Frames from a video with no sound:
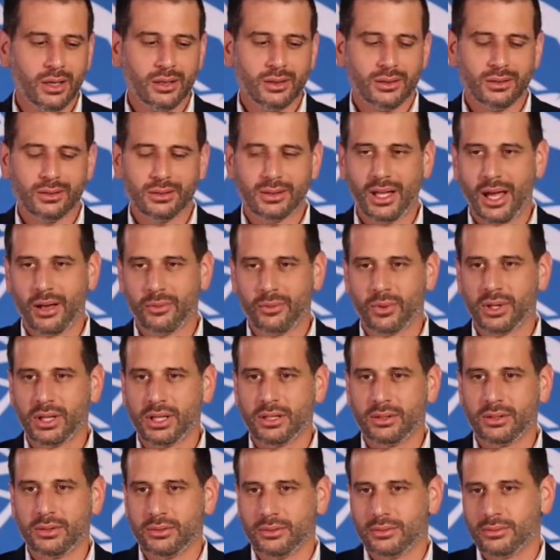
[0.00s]
not
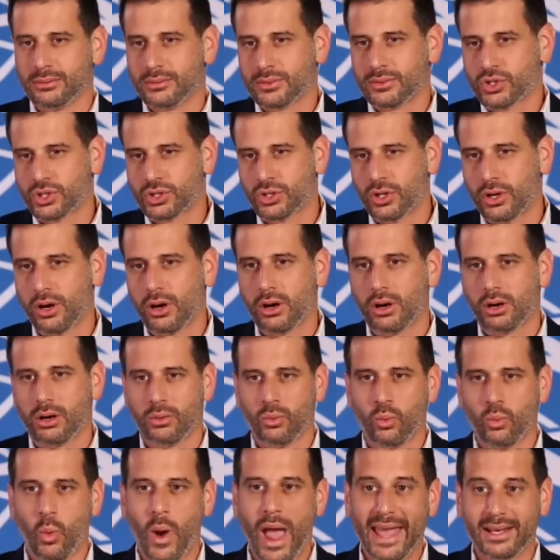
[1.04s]
really sure
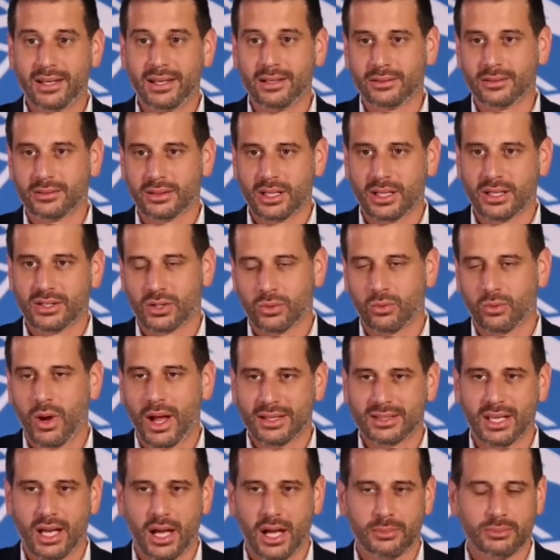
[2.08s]
when is the right
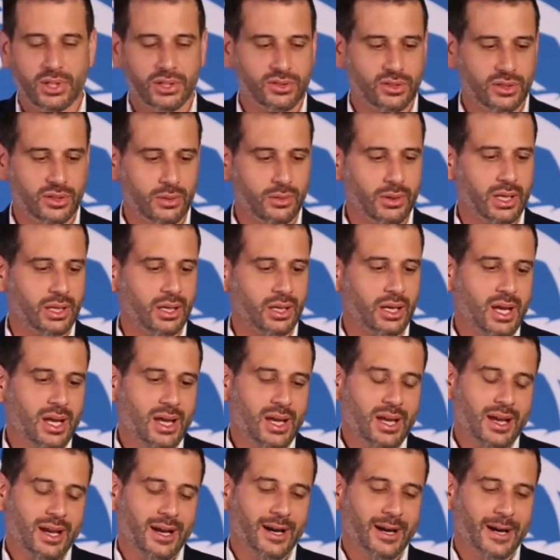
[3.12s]
time to do it.
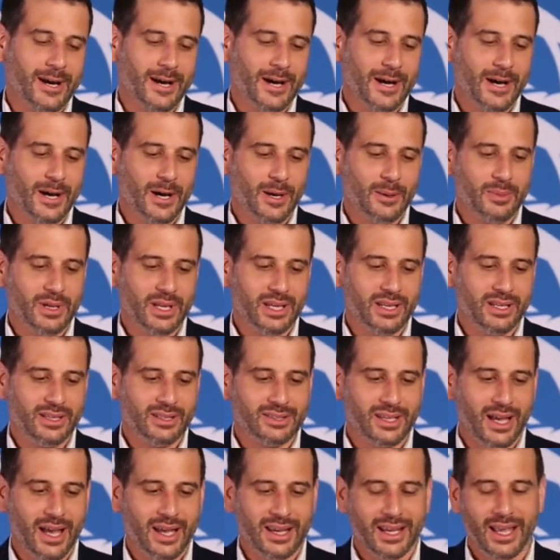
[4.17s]

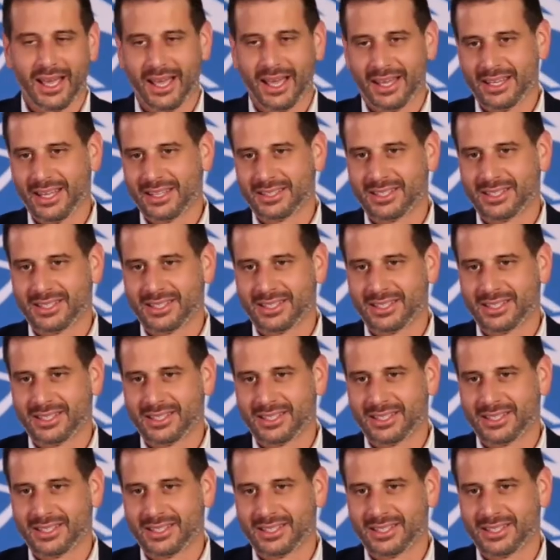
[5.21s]
I guess